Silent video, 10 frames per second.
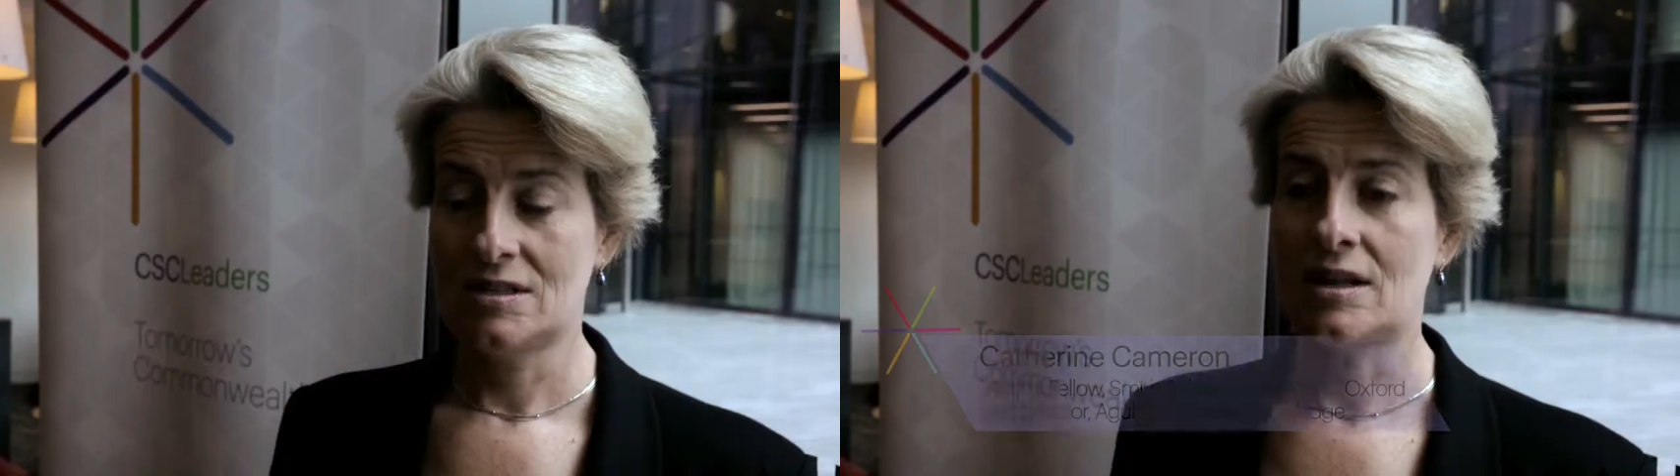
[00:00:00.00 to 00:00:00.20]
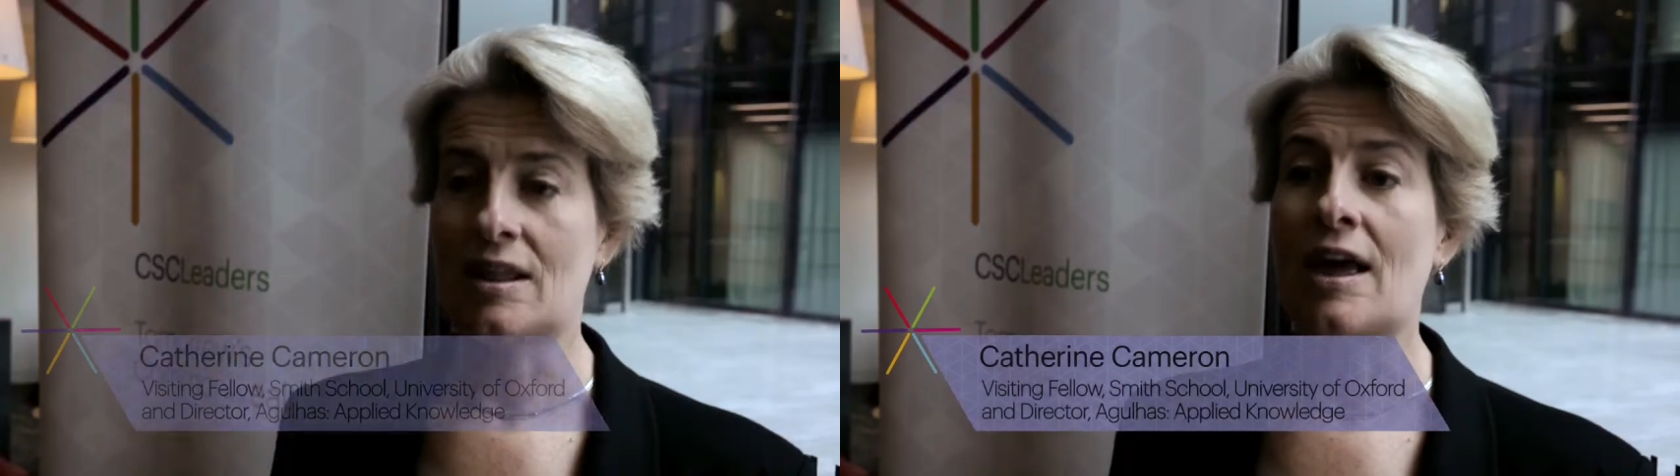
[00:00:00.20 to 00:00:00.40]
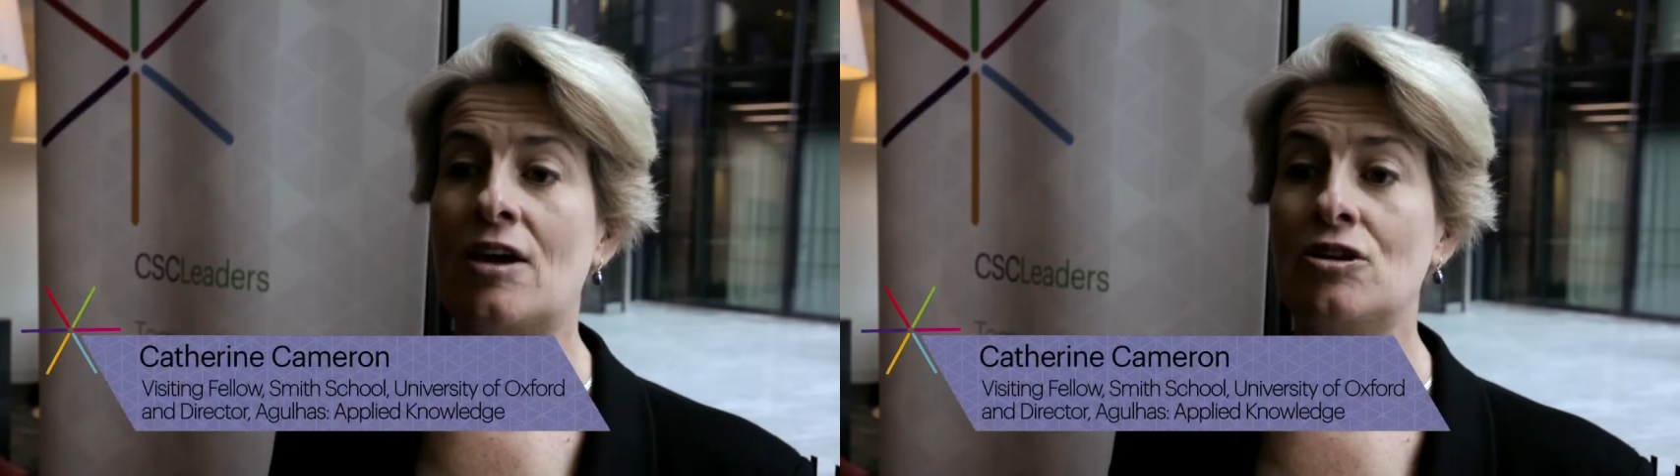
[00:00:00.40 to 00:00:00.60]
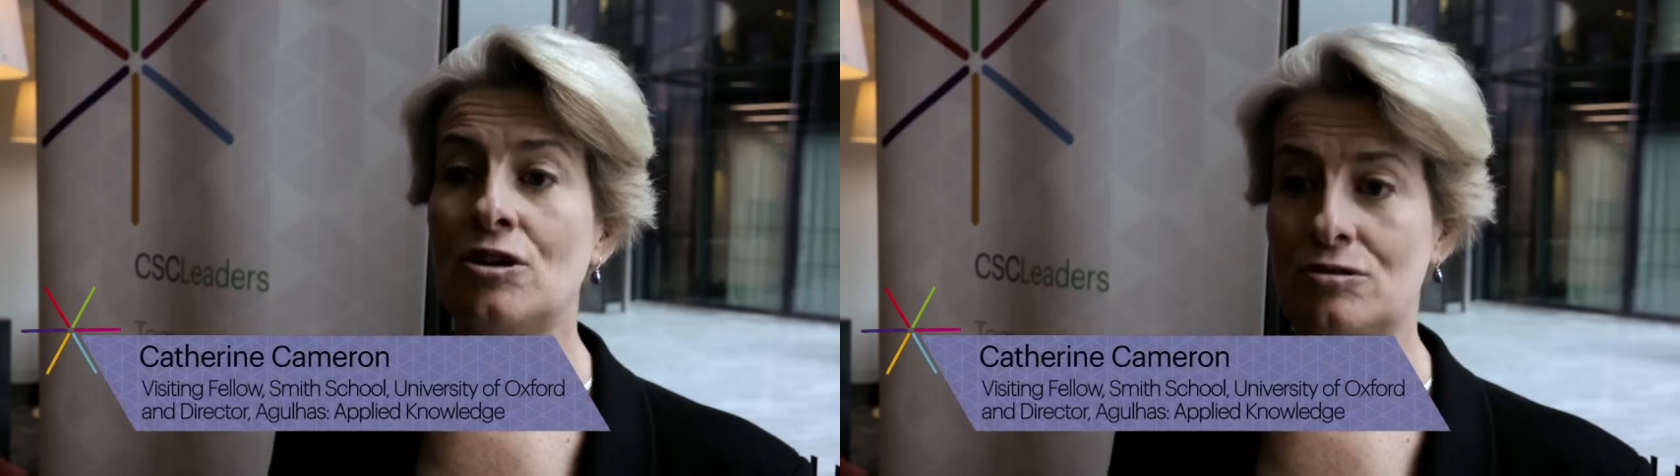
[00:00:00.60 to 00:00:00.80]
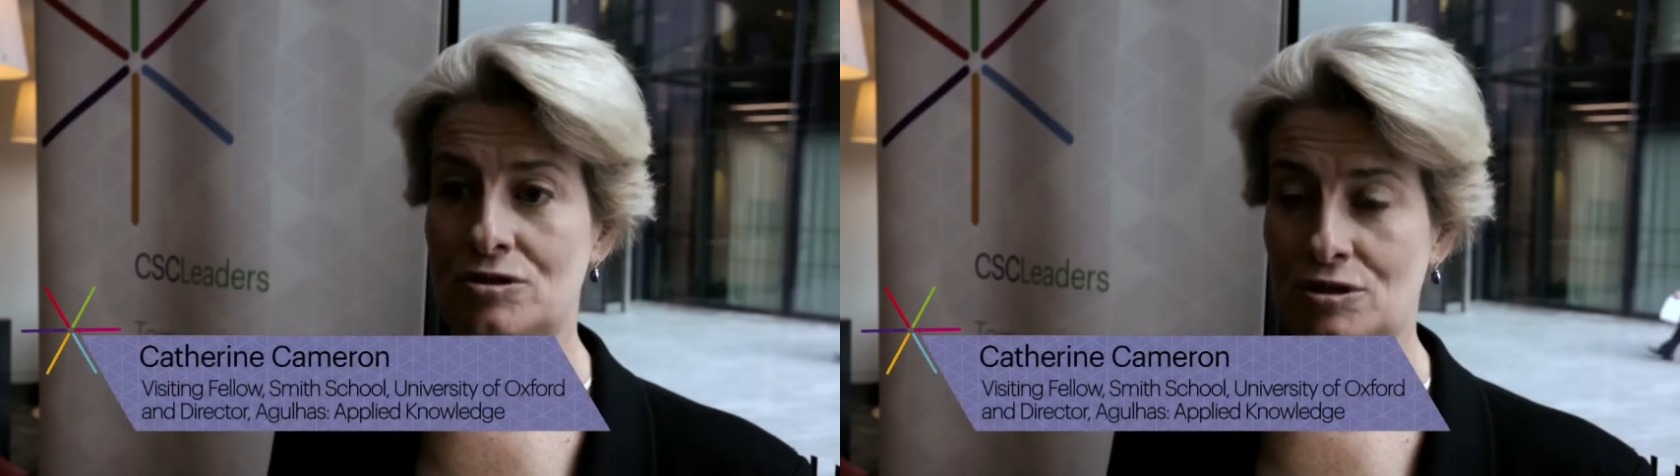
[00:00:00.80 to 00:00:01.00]
So they are
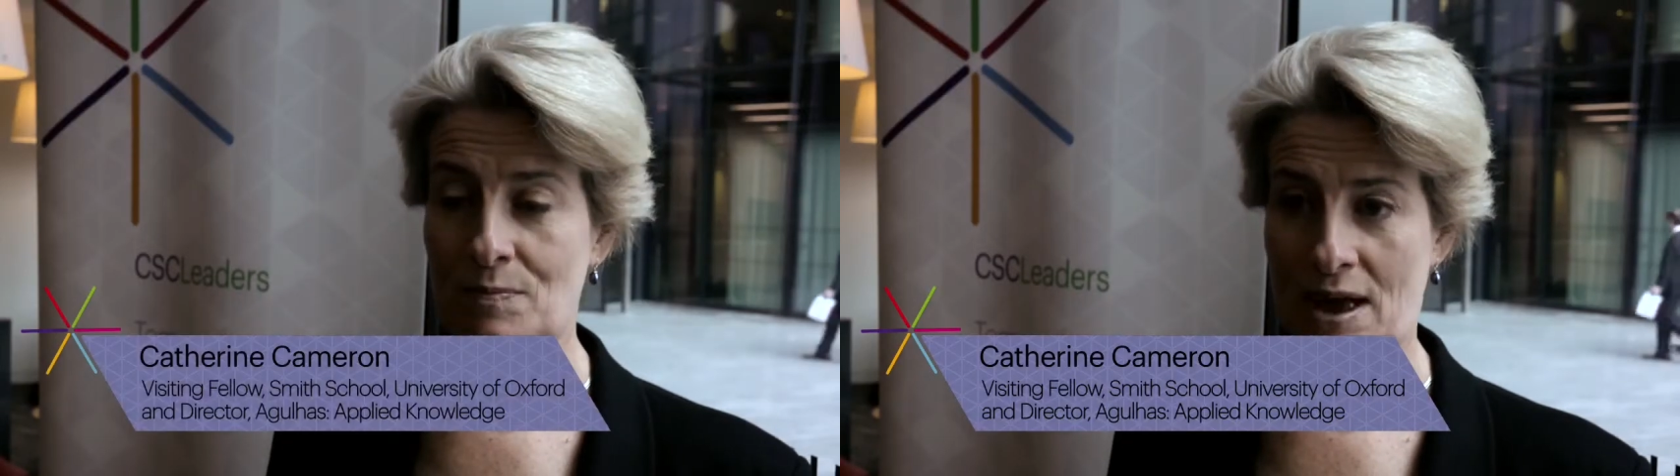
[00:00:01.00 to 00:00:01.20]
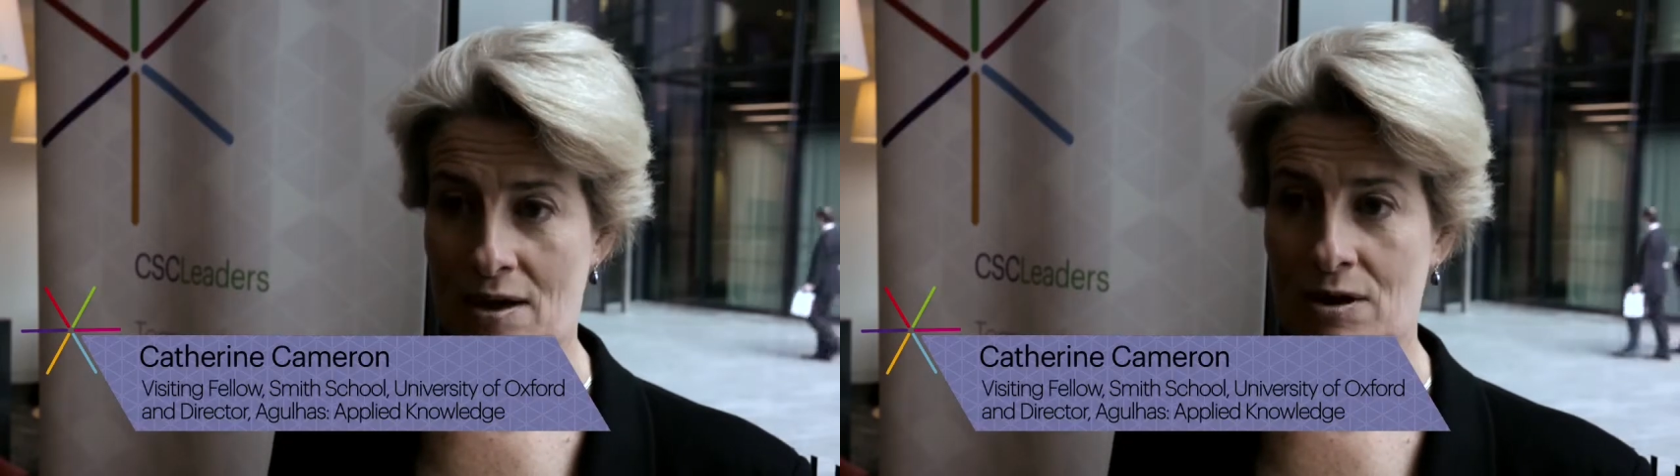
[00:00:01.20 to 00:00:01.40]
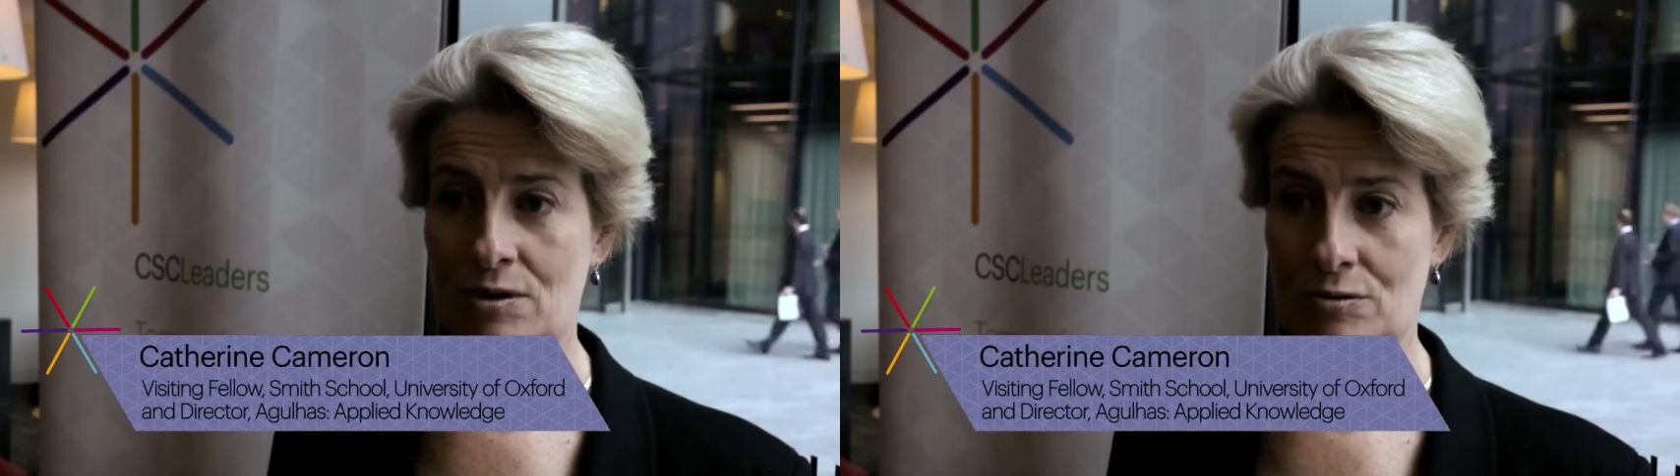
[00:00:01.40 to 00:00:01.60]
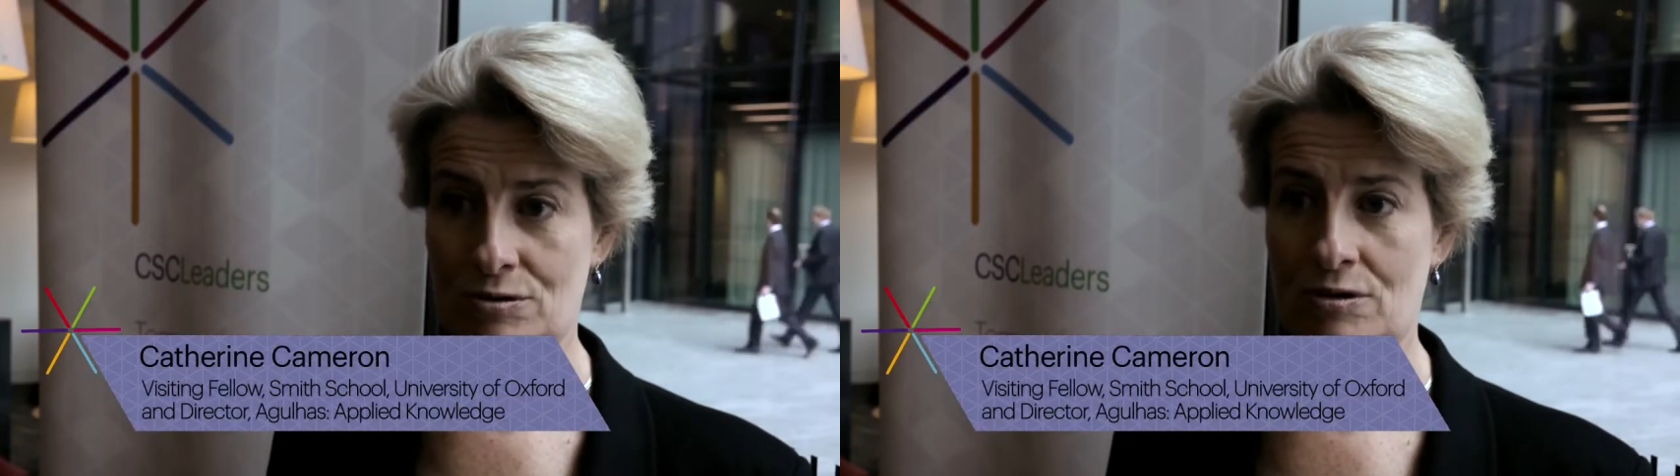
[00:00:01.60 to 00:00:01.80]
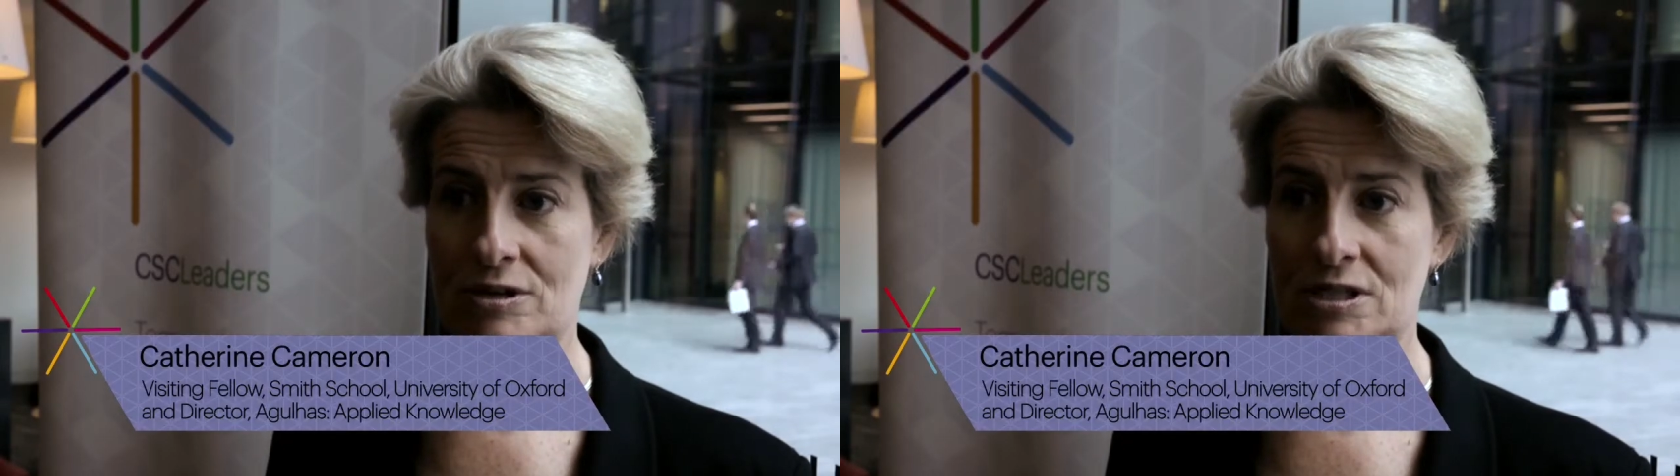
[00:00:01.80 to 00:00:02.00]
used to power and
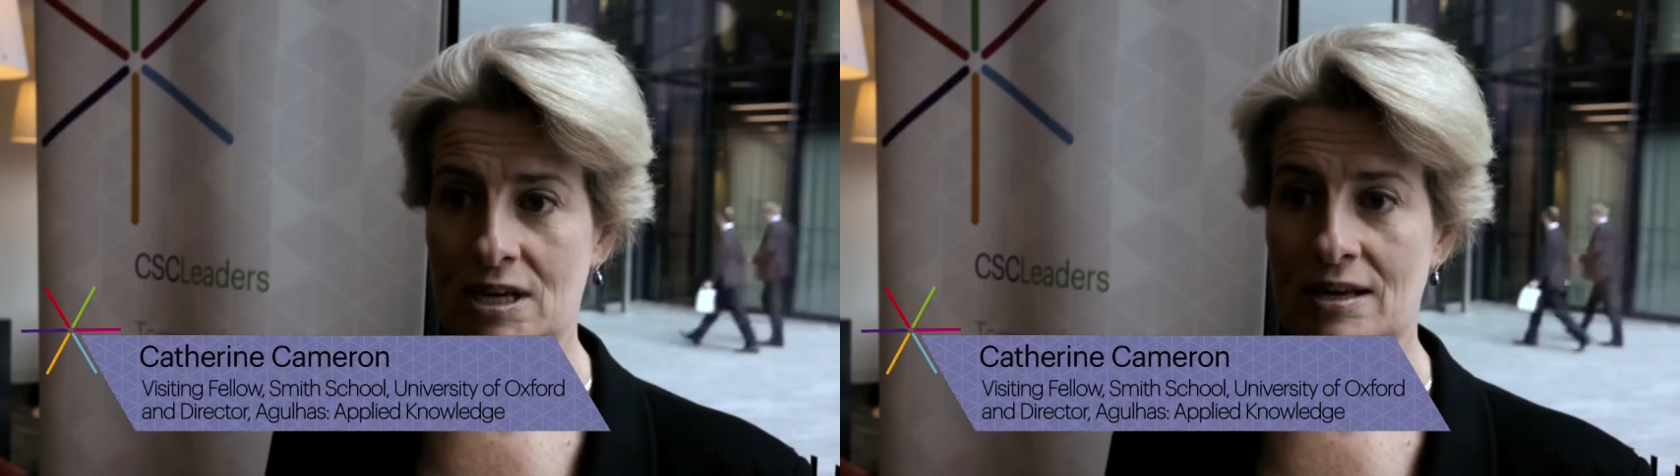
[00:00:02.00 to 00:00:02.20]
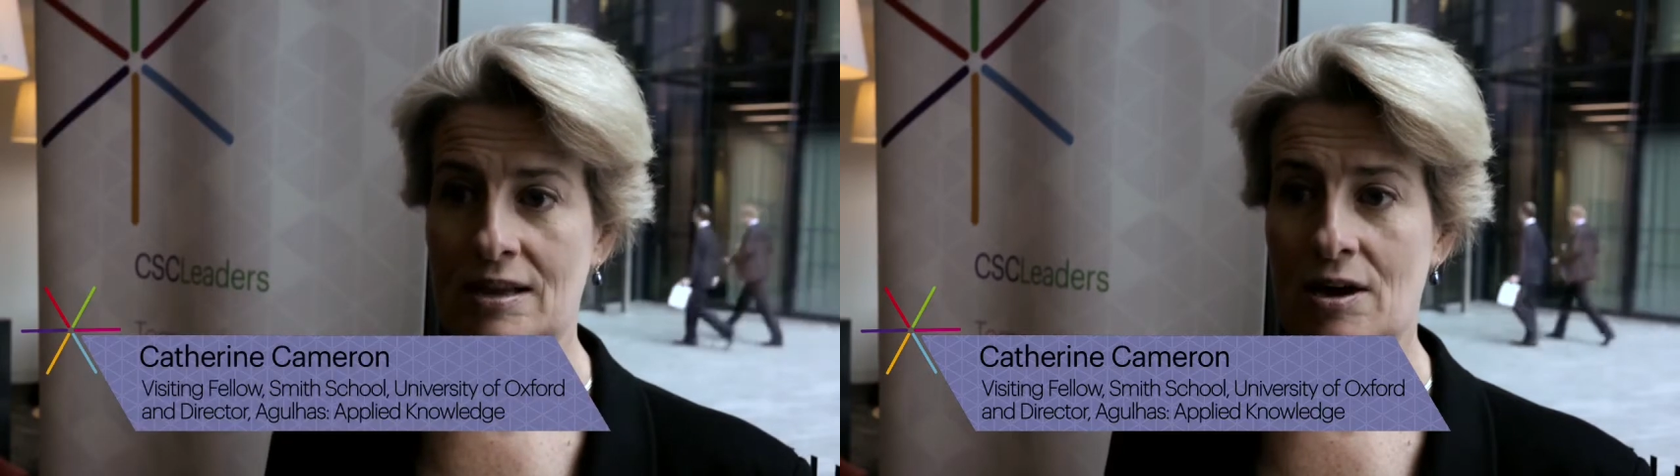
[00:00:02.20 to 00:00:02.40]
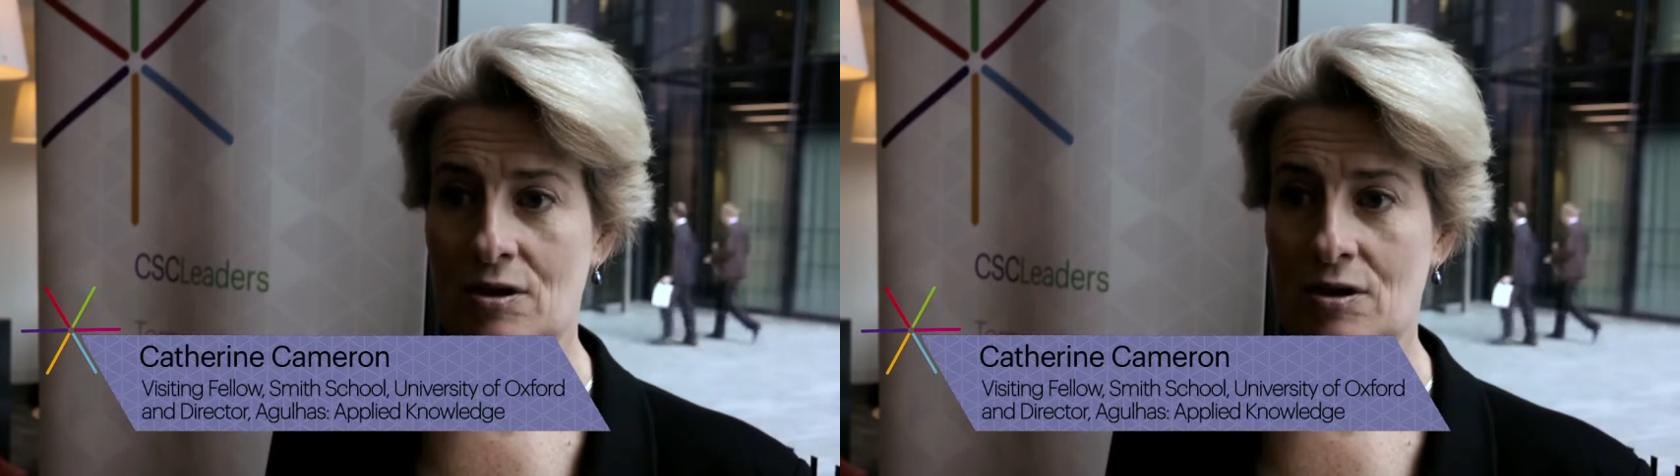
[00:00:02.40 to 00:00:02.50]
authority in their